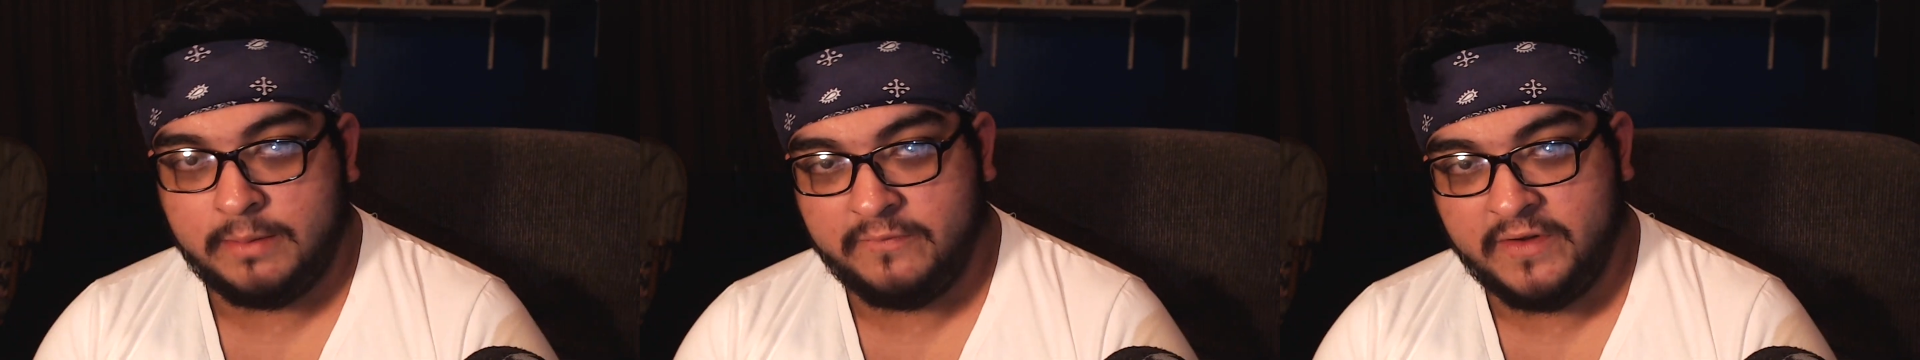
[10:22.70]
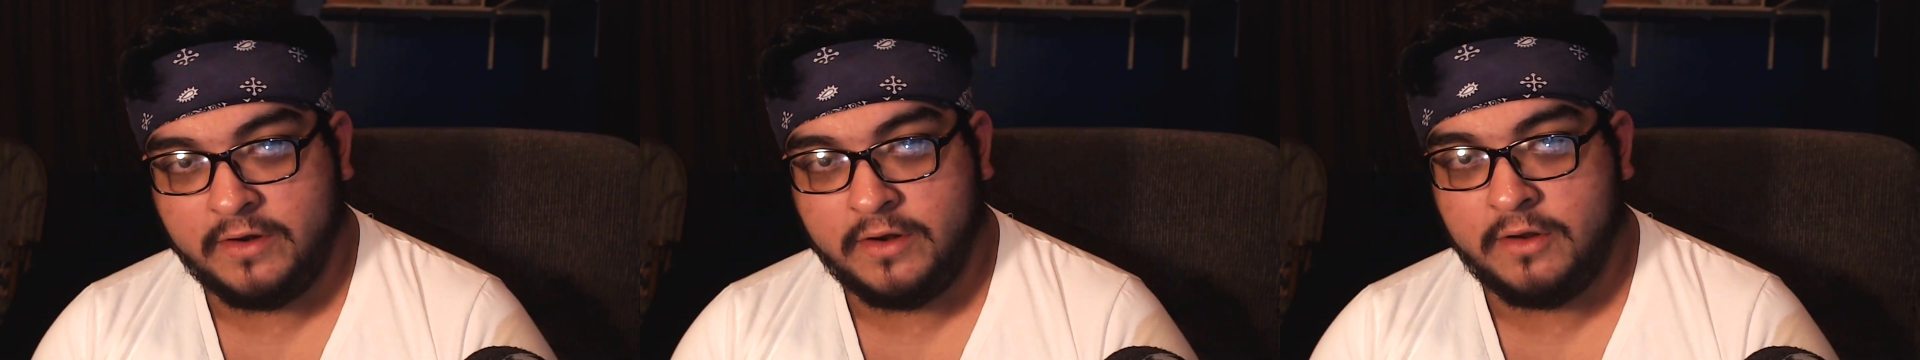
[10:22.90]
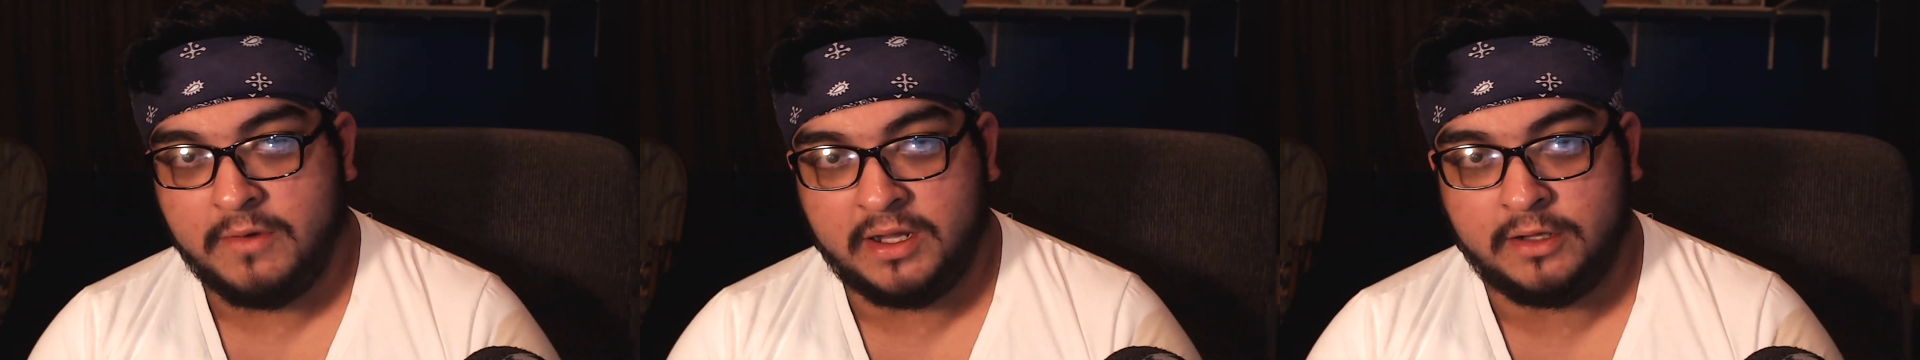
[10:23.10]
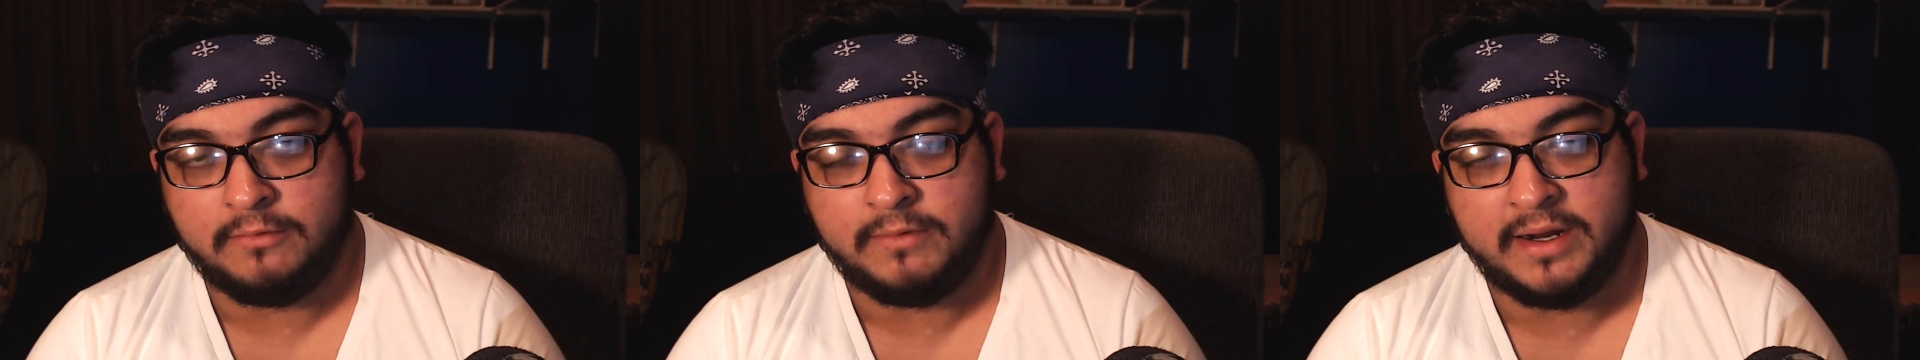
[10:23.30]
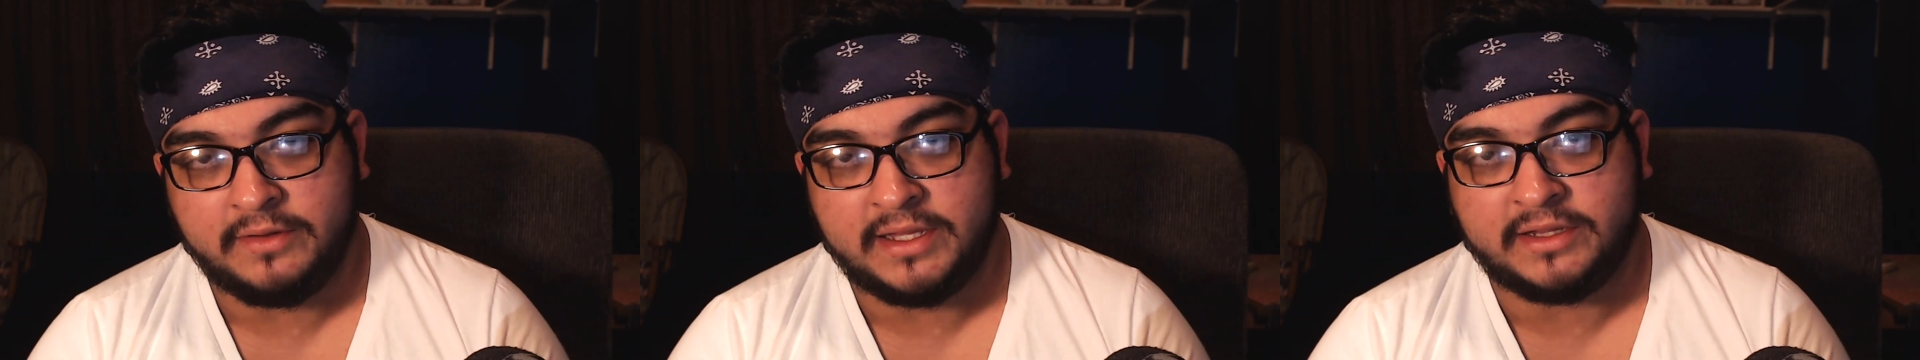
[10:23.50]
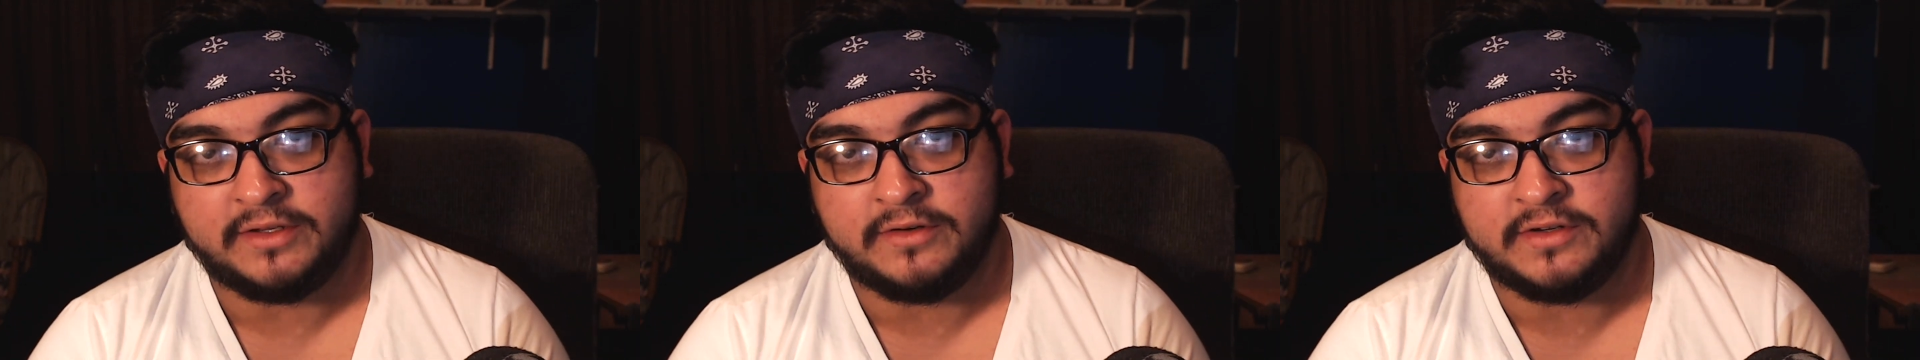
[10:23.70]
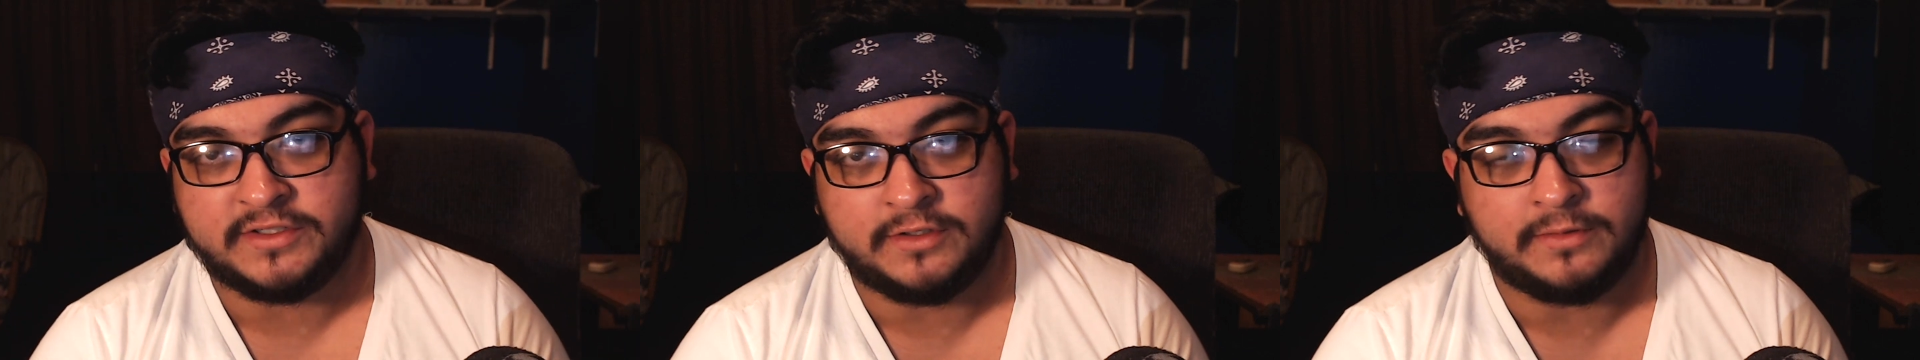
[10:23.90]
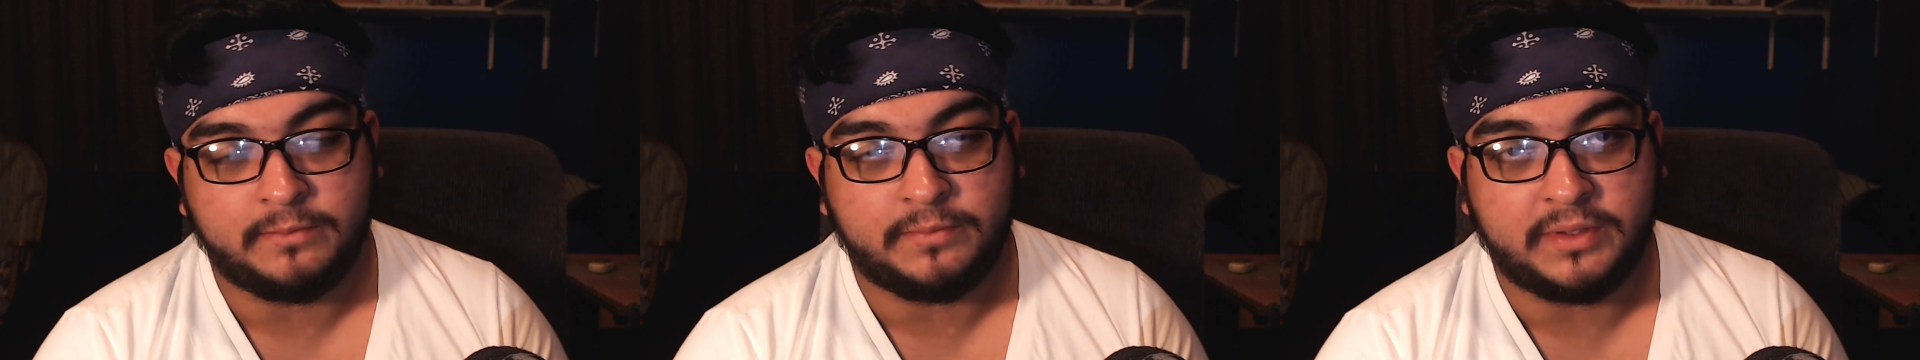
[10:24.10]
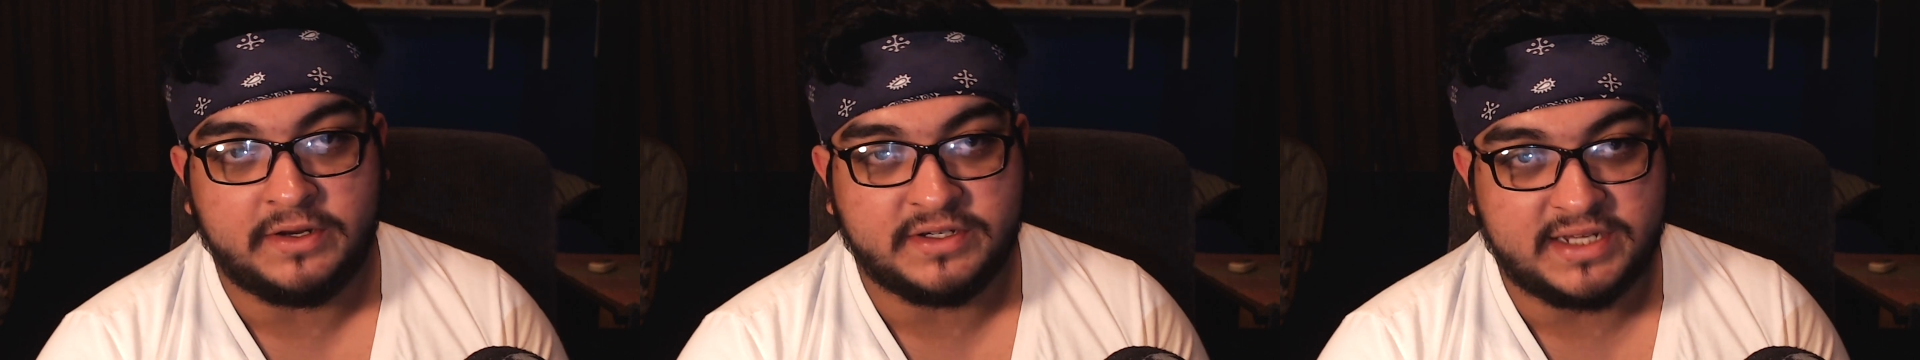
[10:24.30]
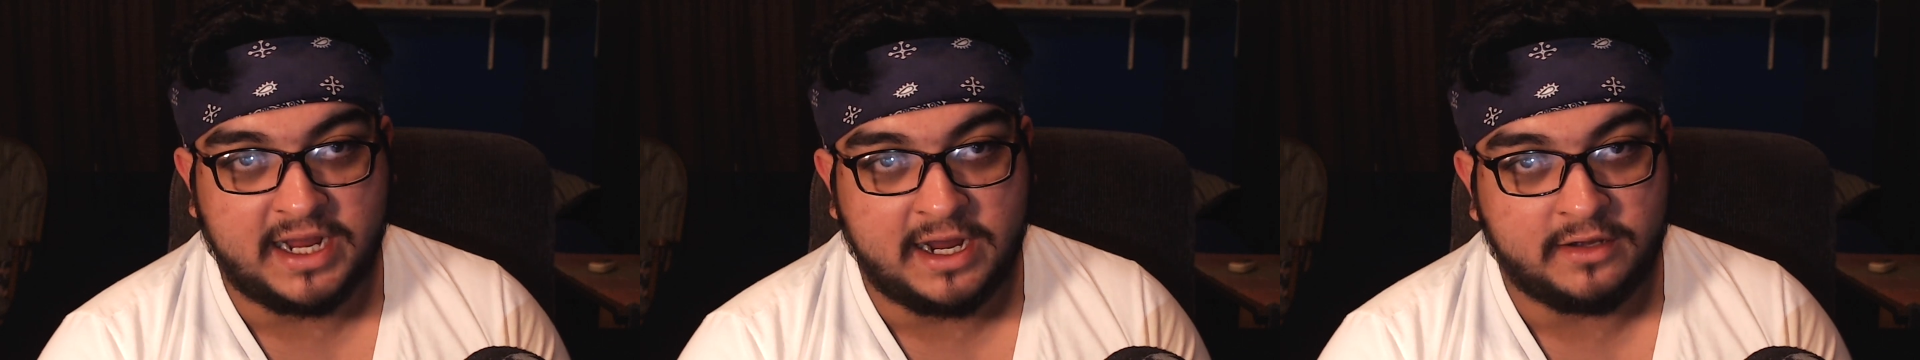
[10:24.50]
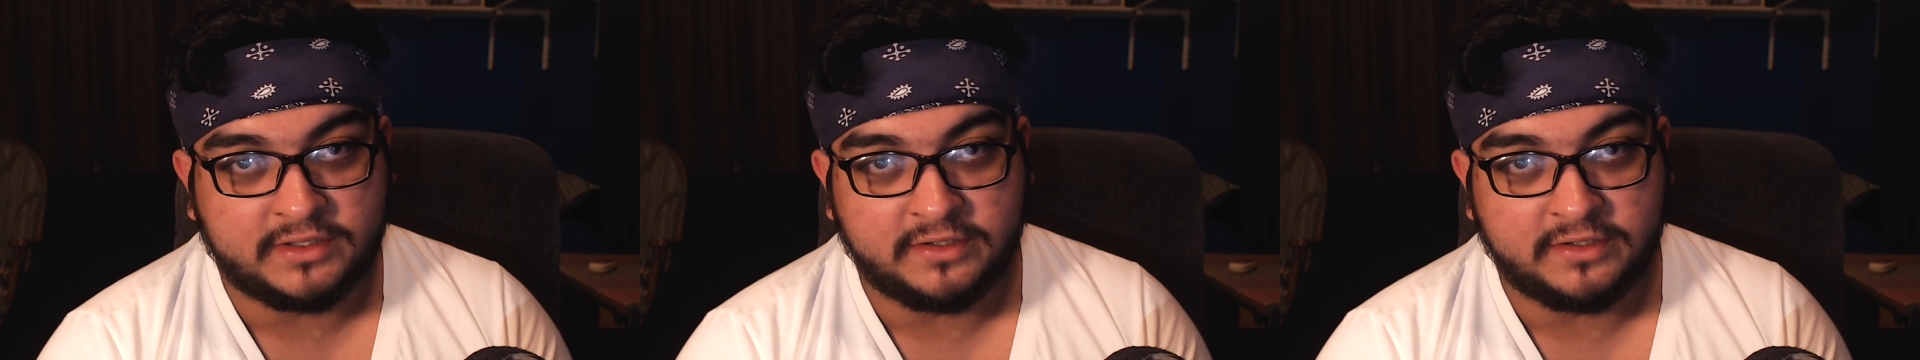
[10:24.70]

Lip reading: I'm very well aware that there are certain players out